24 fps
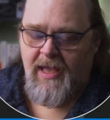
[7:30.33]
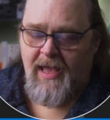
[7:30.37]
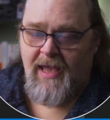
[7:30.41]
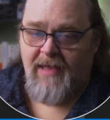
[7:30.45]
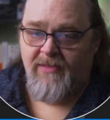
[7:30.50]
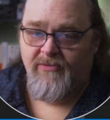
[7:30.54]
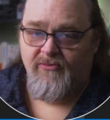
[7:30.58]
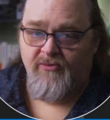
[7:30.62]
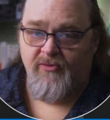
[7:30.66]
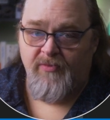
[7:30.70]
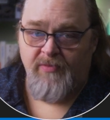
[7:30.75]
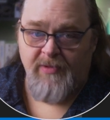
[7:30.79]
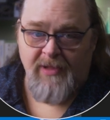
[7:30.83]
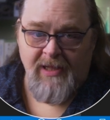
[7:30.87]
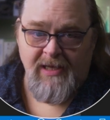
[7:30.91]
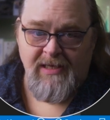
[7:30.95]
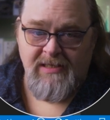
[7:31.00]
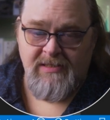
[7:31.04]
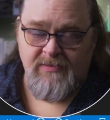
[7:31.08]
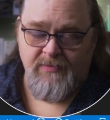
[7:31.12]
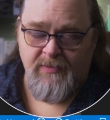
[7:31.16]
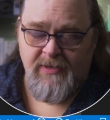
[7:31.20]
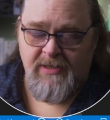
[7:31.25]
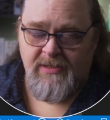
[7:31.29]
And the
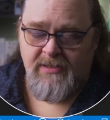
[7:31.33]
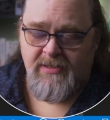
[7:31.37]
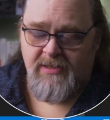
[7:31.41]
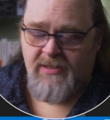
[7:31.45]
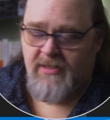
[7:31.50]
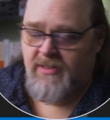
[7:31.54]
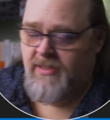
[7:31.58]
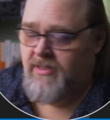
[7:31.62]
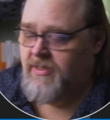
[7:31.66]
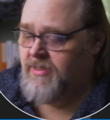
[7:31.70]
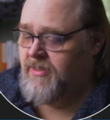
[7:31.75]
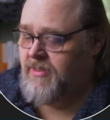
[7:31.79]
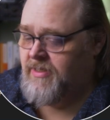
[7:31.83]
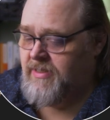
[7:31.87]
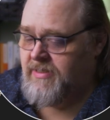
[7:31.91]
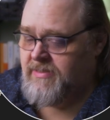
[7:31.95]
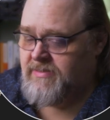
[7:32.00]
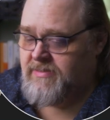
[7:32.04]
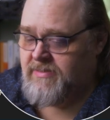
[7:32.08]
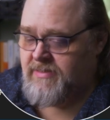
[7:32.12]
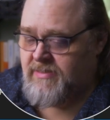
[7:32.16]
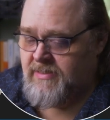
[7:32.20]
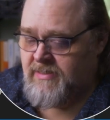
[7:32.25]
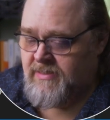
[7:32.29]
replacement
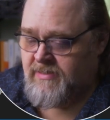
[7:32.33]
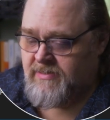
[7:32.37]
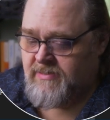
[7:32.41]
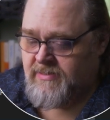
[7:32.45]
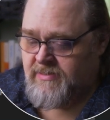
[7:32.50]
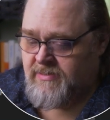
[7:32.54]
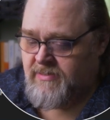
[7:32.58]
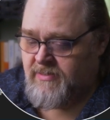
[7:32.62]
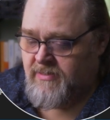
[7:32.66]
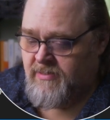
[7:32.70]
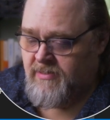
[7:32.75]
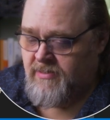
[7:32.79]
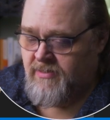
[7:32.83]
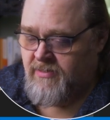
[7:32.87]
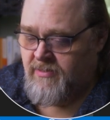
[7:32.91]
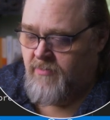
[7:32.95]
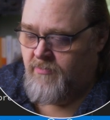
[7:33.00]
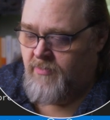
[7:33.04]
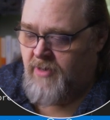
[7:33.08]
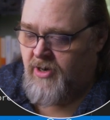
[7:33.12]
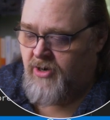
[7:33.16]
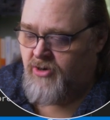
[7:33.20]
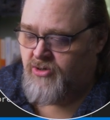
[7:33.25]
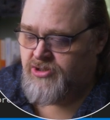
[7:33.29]
is this
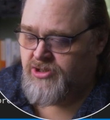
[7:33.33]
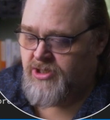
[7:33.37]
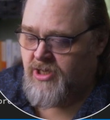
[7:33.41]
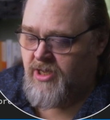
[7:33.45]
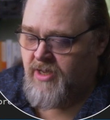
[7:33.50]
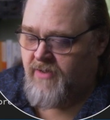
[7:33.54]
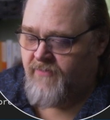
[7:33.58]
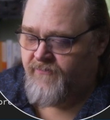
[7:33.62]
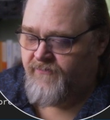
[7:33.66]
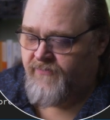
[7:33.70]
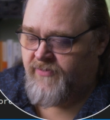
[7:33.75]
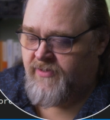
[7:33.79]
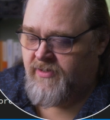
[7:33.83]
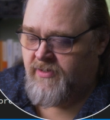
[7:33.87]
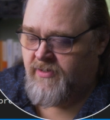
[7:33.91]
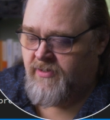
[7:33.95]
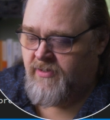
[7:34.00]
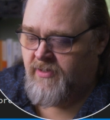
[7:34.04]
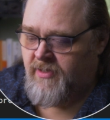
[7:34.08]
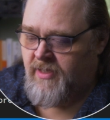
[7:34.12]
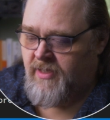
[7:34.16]
Microsoft